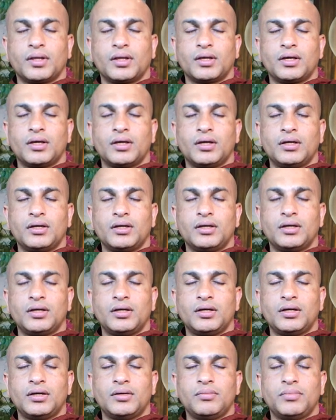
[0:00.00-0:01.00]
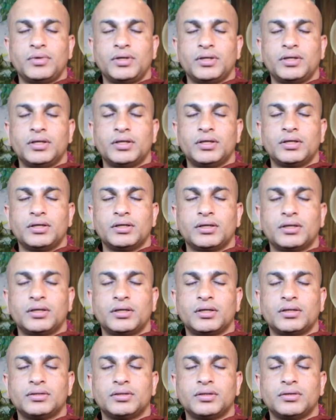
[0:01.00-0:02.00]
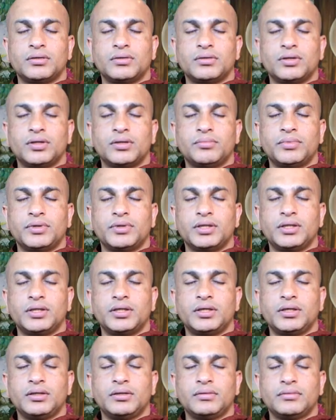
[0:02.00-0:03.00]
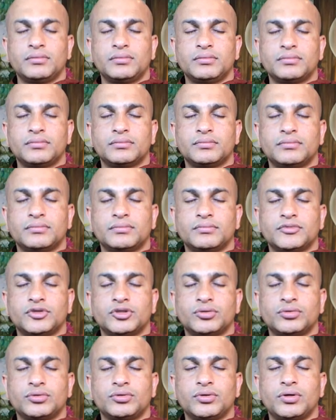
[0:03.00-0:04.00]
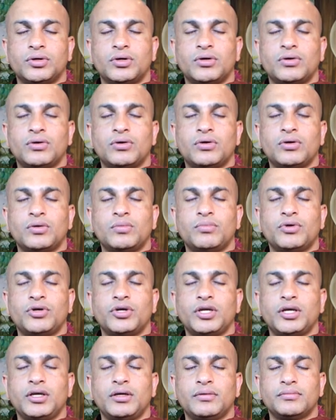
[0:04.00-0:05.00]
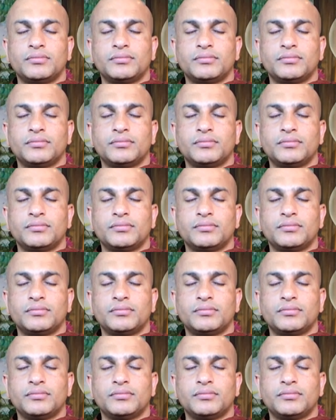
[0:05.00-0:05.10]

Again, deeply, gently, slowly breathing to your whole body.